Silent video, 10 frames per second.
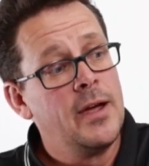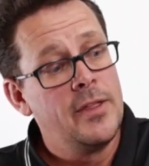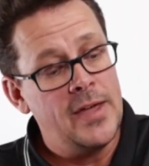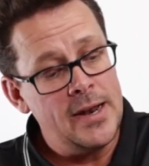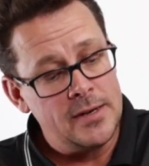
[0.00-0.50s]

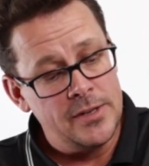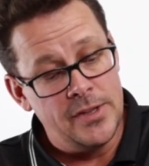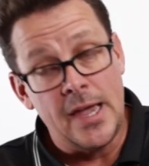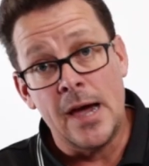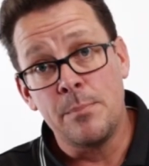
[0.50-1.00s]
that
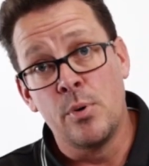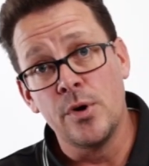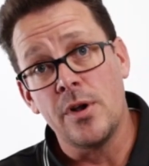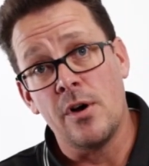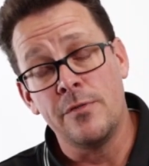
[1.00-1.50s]
the
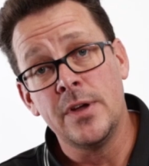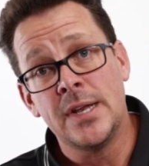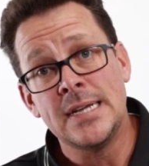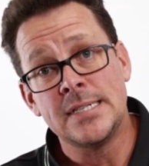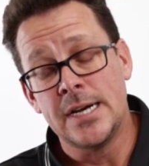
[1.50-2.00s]
output off your
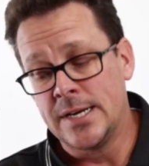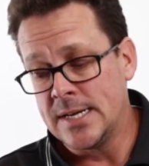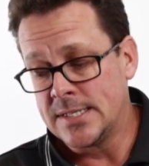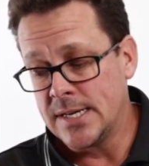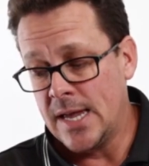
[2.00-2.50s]
DC to
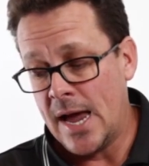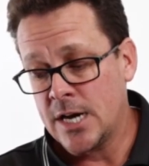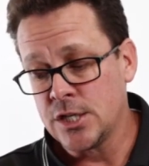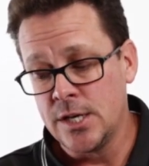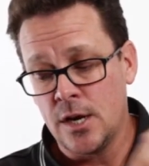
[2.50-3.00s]
DC
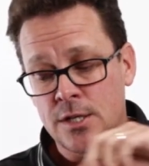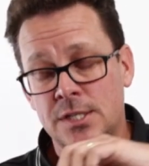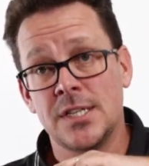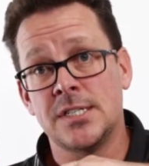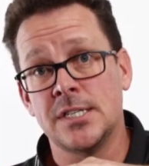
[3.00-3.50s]
actually goes to
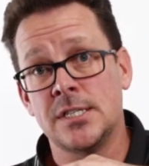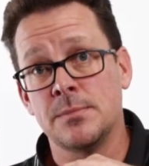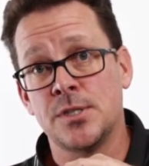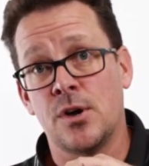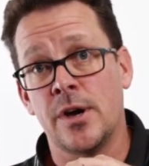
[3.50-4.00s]
the system
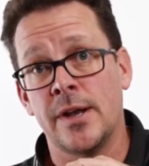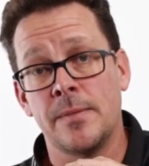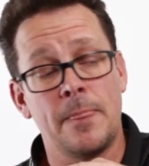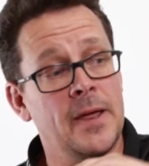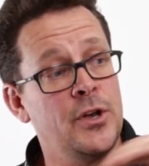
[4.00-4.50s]
side,
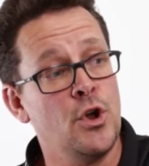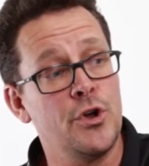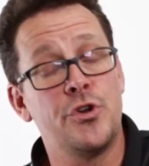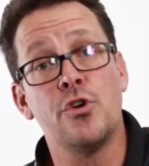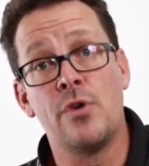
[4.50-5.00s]

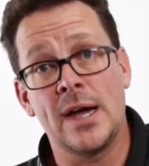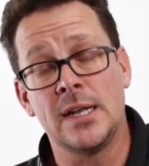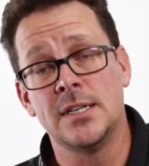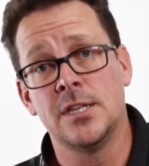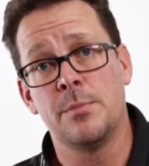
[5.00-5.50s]
not directly
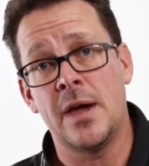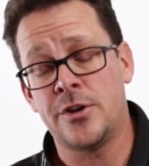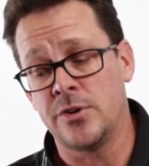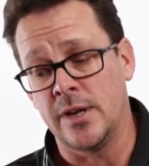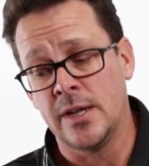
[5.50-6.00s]
to the
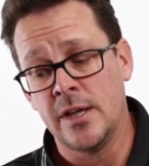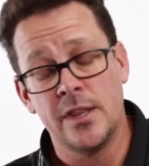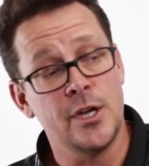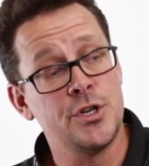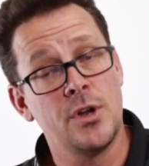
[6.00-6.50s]
battery.
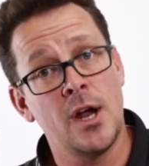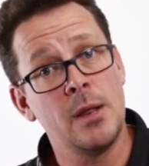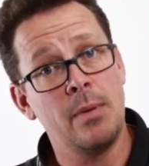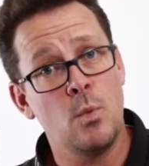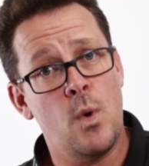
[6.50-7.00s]
There should only
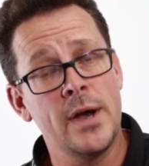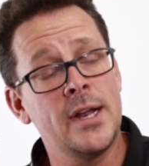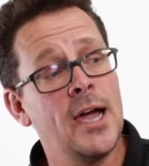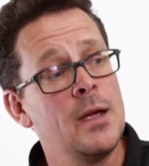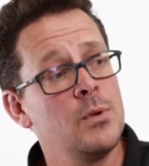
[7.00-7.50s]
be one
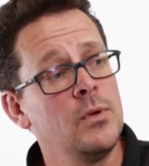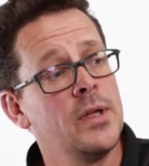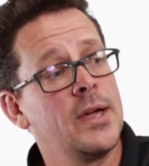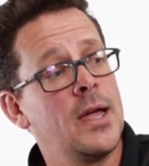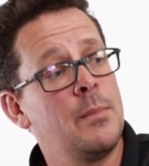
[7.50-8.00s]
cable
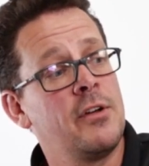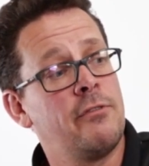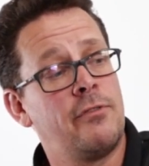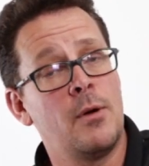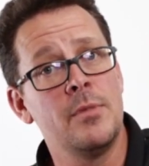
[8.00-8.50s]
coming
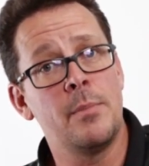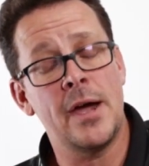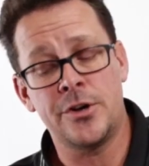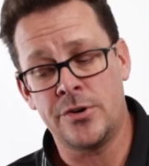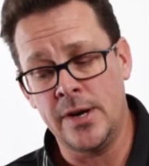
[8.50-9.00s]
from the
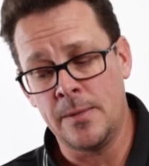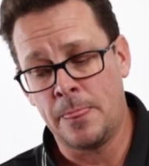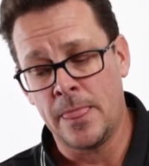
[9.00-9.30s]
battery